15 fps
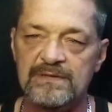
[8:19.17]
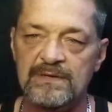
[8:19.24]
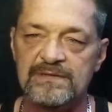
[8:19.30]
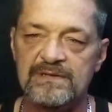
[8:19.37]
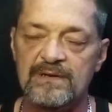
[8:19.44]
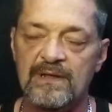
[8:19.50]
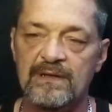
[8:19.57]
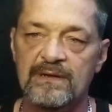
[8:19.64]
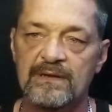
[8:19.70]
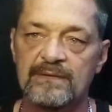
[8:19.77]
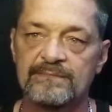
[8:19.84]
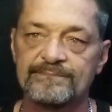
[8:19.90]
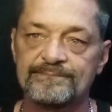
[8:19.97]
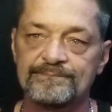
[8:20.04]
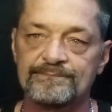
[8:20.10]
And he said, I
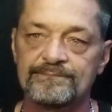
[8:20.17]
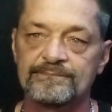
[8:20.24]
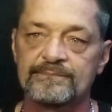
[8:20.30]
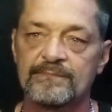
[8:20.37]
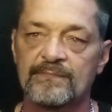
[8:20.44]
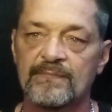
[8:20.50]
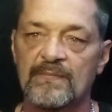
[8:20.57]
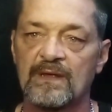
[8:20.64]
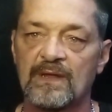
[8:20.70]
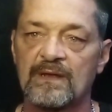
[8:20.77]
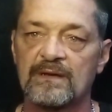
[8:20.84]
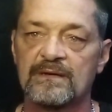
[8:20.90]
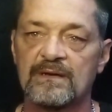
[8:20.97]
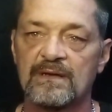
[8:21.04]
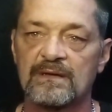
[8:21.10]
am.
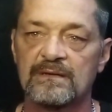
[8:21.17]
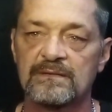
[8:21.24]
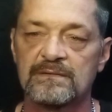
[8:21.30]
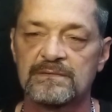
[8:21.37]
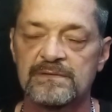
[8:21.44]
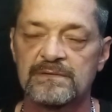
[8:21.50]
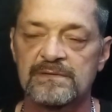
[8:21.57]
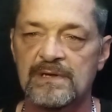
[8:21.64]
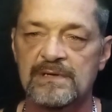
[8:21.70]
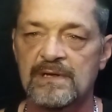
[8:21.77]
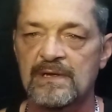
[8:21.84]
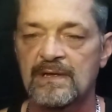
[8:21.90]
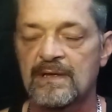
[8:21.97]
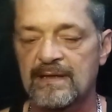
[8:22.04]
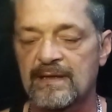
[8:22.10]
And uh,
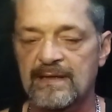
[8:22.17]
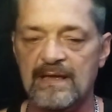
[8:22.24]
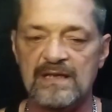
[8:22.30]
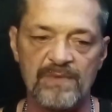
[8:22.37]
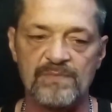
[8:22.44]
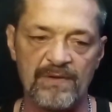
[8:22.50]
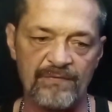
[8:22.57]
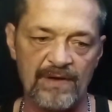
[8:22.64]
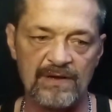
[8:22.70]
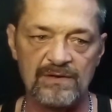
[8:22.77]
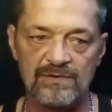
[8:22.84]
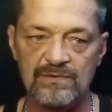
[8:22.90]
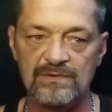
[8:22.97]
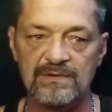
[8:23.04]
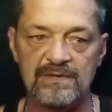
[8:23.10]
he asked me if I
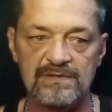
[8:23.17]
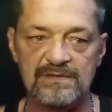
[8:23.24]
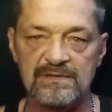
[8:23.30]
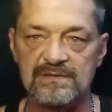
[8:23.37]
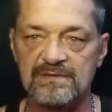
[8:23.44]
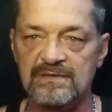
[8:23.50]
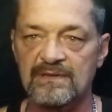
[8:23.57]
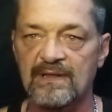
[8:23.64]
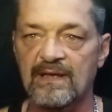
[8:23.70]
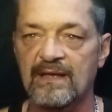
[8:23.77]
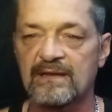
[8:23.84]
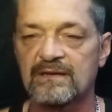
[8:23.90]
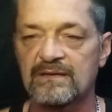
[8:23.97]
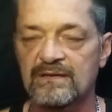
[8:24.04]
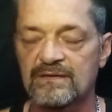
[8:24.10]
could do this, this, and
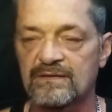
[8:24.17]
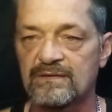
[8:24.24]
that.